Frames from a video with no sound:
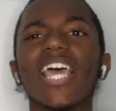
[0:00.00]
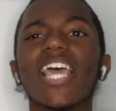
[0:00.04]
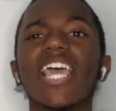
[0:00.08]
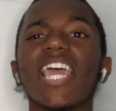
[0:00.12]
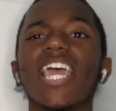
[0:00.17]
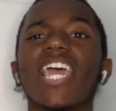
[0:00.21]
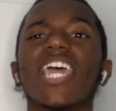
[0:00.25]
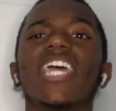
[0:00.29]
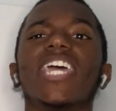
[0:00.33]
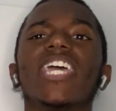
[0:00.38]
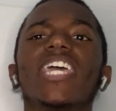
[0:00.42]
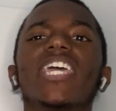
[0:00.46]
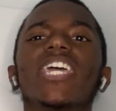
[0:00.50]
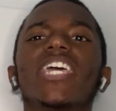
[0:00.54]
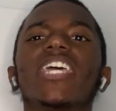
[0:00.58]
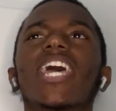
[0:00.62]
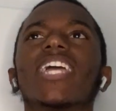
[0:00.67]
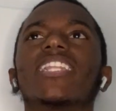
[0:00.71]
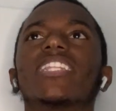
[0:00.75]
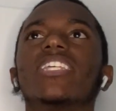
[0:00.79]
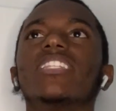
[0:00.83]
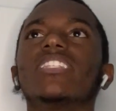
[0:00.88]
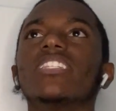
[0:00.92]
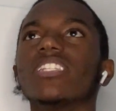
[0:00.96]
And at
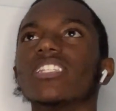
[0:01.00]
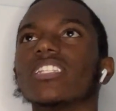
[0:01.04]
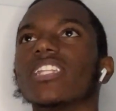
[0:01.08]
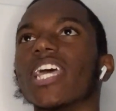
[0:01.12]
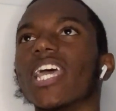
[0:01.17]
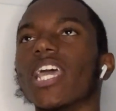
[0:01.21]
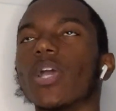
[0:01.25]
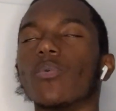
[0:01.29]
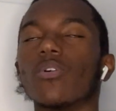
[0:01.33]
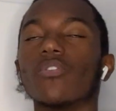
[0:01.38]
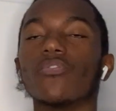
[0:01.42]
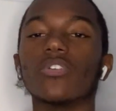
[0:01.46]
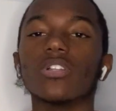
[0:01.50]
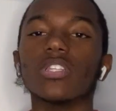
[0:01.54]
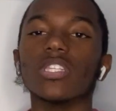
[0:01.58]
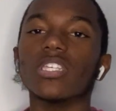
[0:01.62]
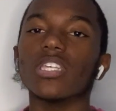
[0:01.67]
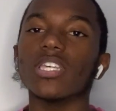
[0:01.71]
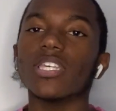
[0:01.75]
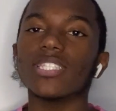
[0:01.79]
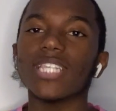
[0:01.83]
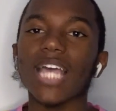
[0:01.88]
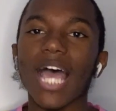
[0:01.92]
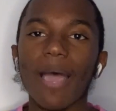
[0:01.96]
the end of the day, what really
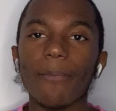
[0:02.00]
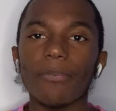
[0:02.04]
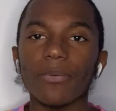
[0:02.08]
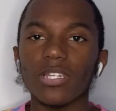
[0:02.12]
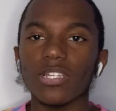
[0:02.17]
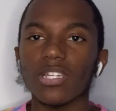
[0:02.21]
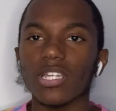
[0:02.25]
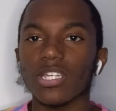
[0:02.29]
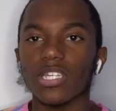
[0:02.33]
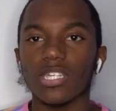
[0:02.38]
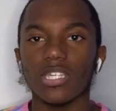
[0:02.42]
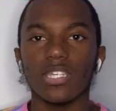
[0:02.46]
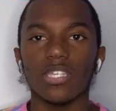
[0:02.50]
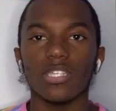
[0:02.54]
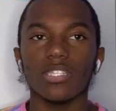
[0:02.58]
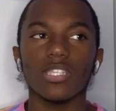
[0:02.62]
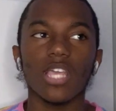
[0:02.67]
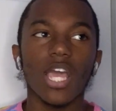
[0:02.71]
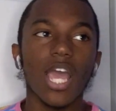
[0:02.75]
is happening is